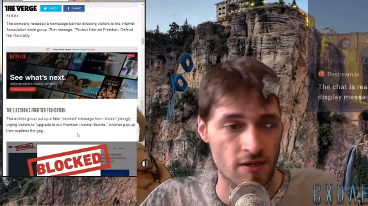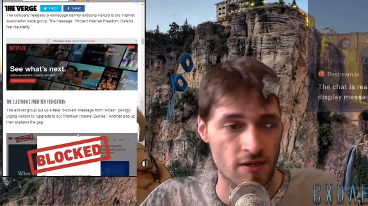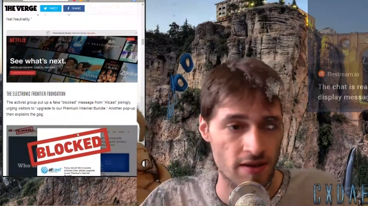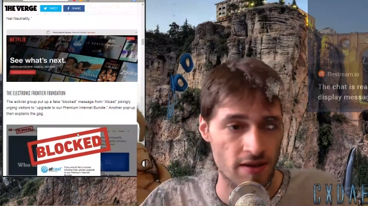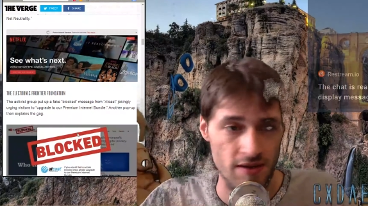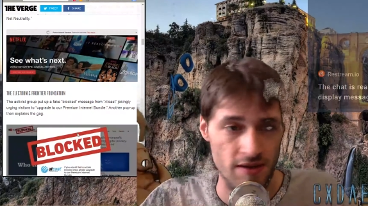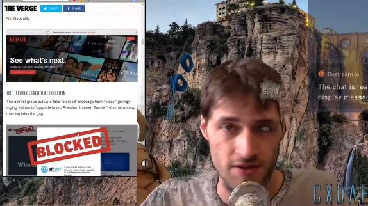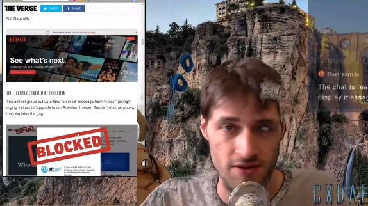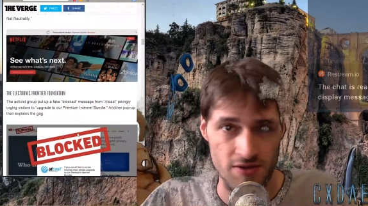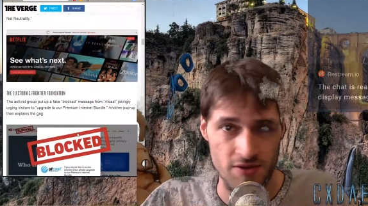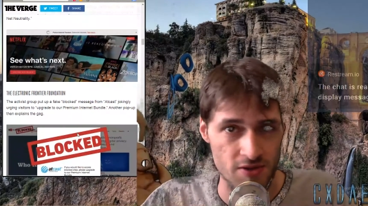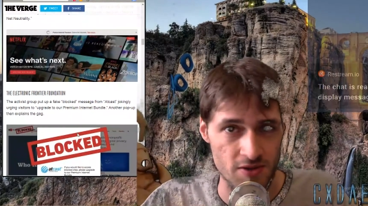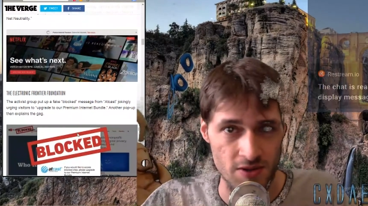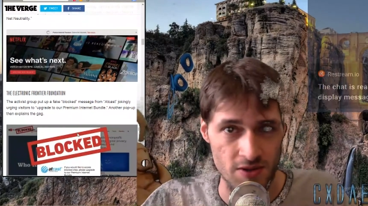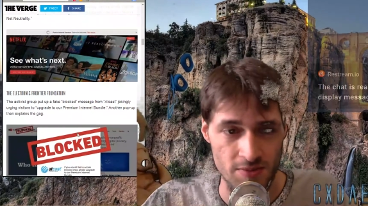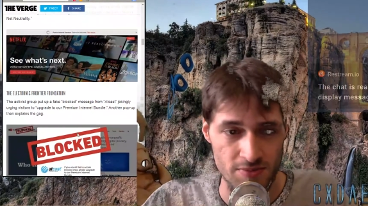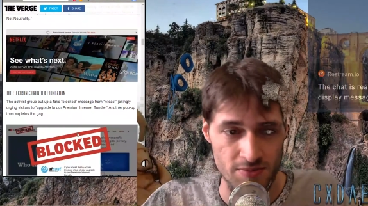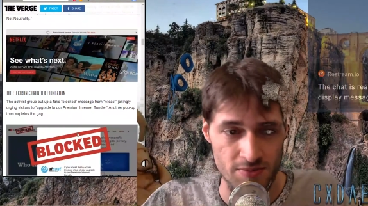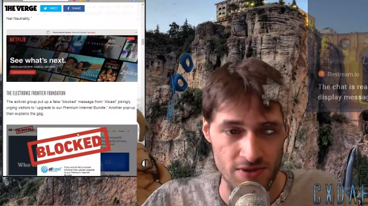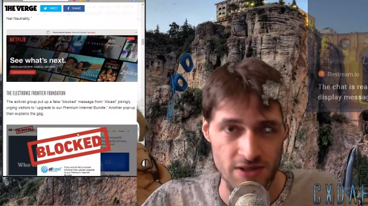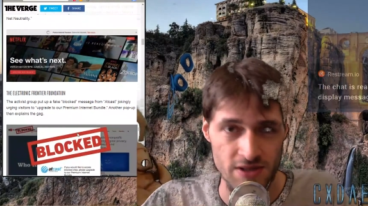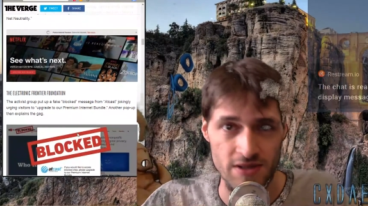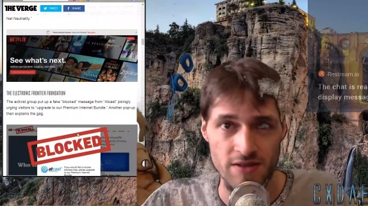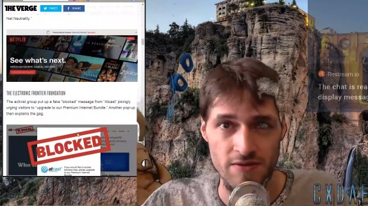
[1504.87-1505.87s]
It's
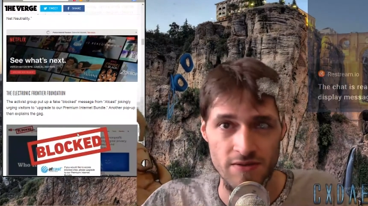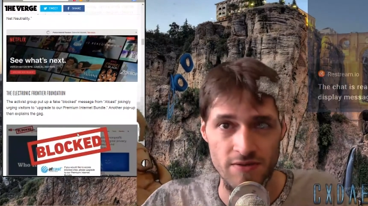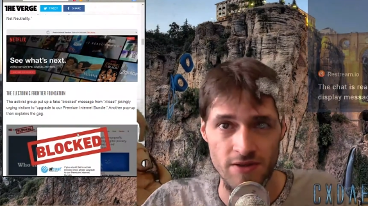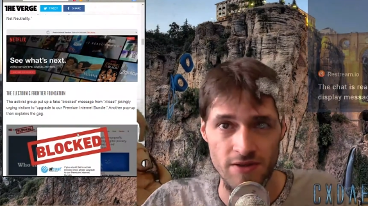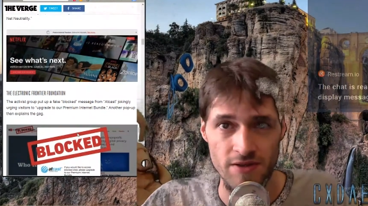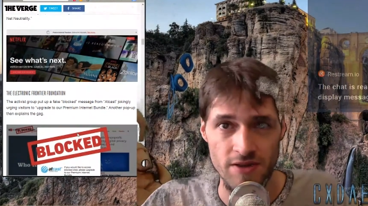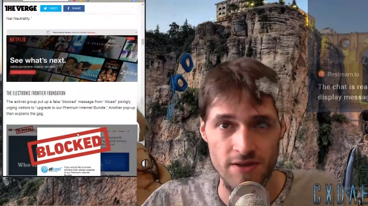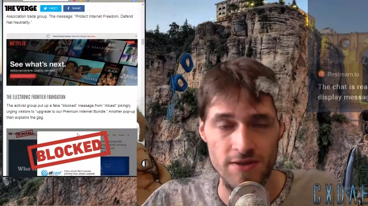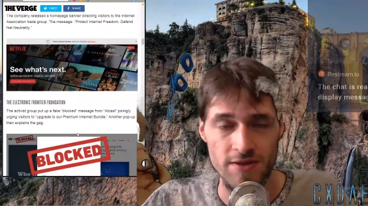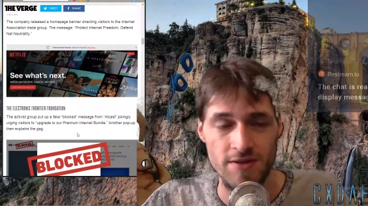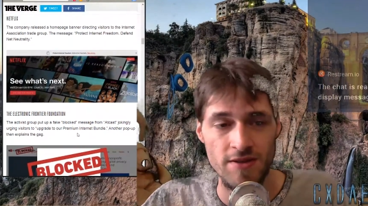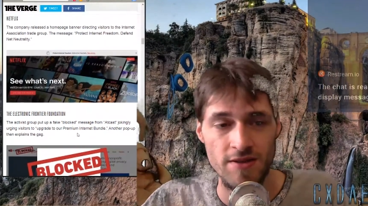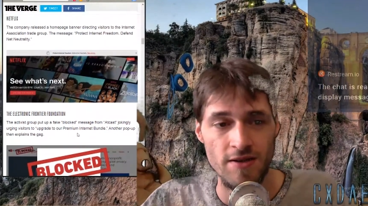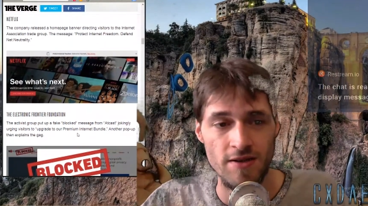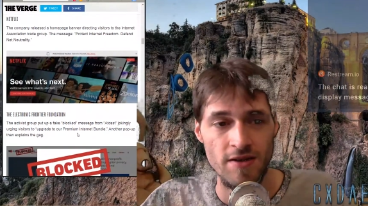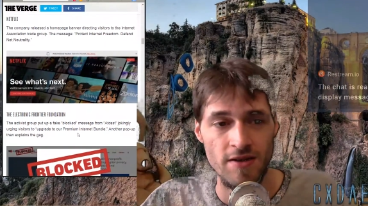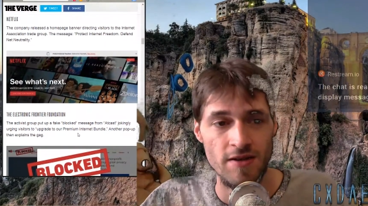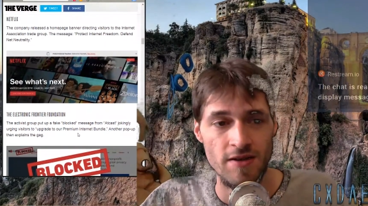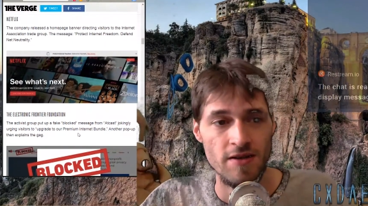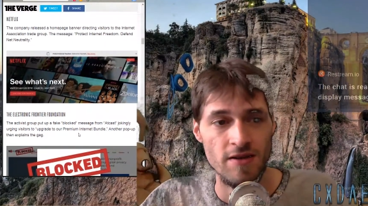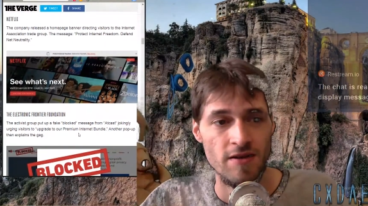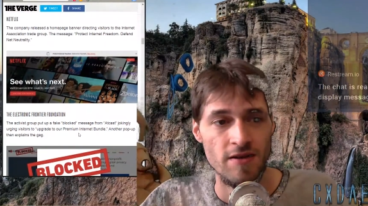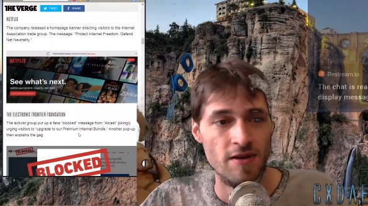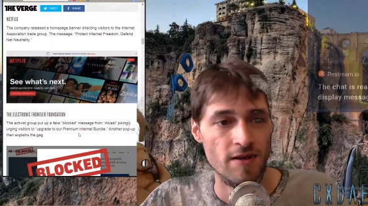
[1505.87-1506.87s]
completely fair.
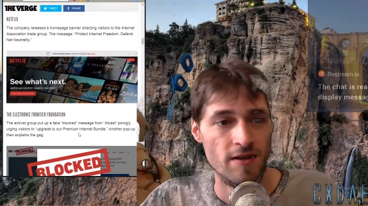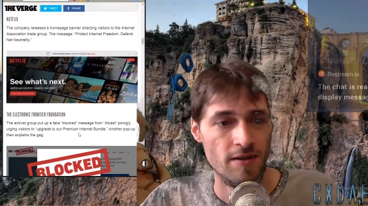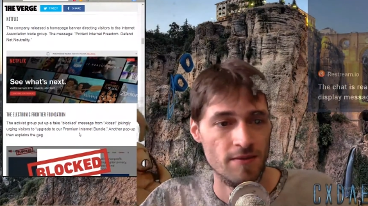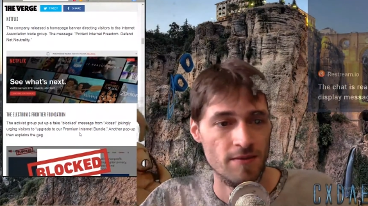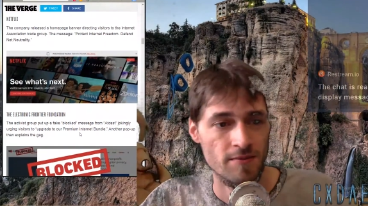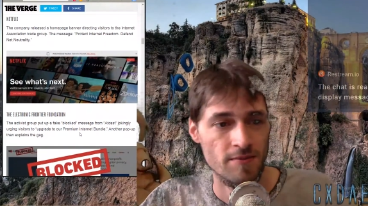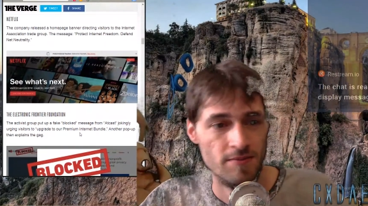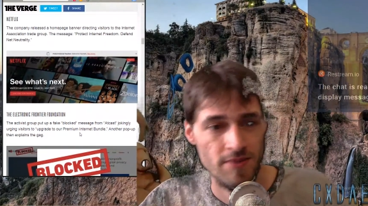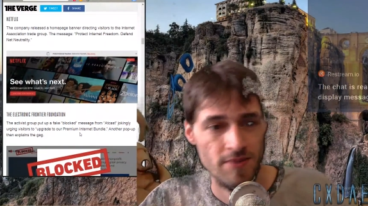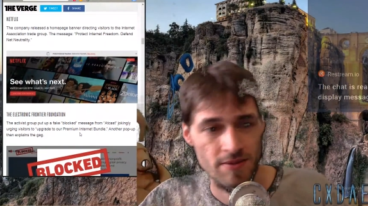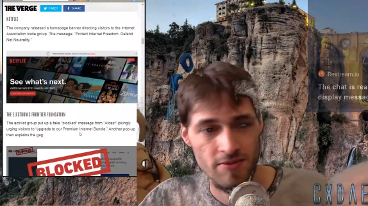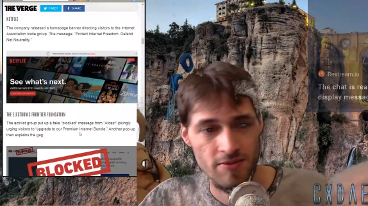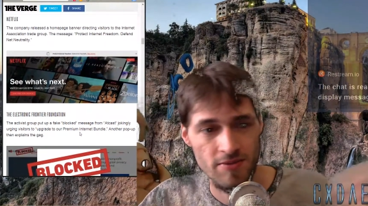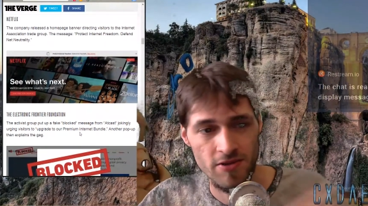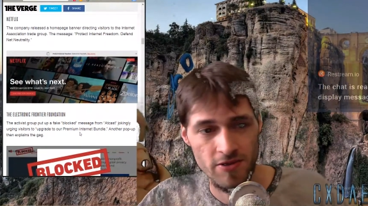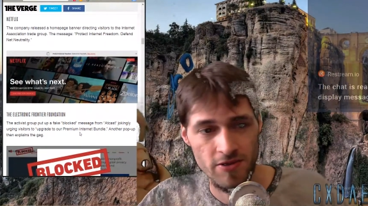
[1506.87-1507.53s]
People